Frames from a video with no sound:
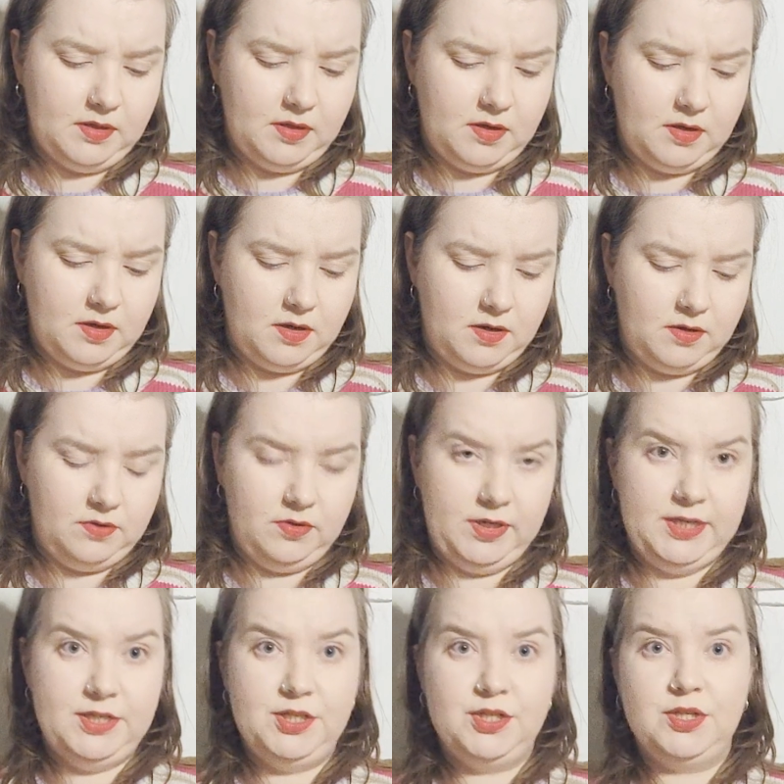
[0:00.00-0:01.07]

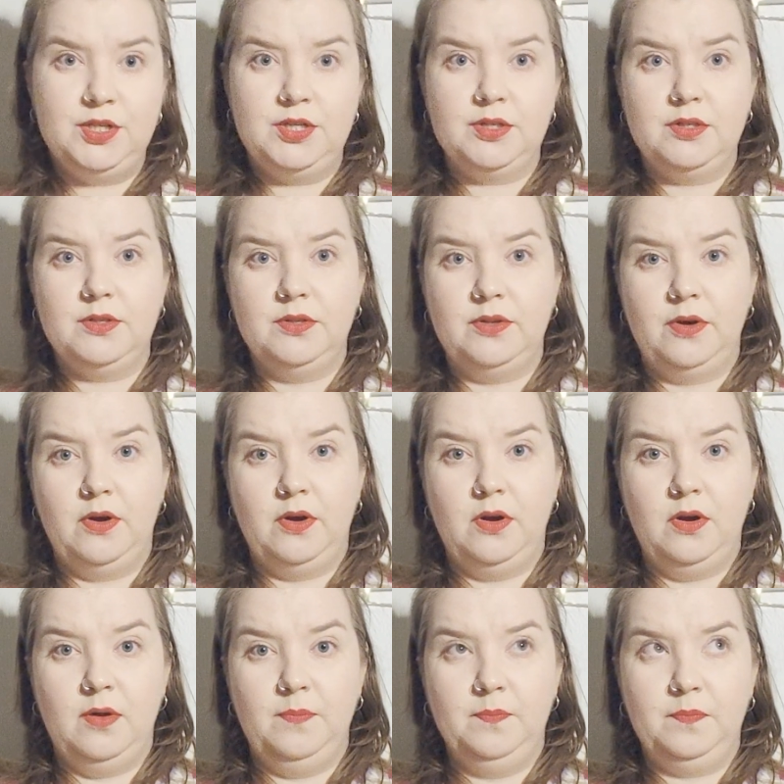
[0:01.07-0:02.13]
reached
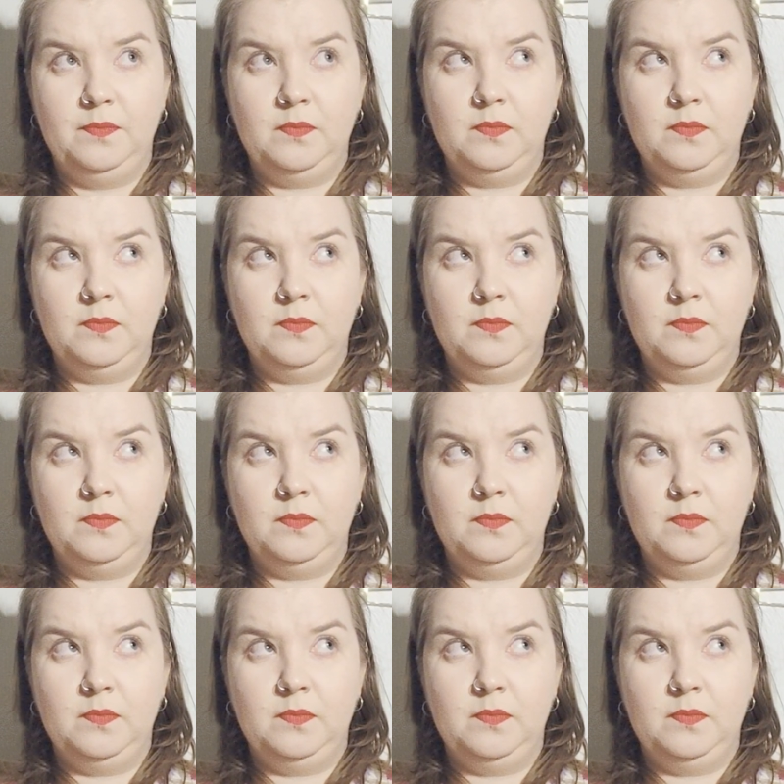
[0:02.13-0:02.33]
the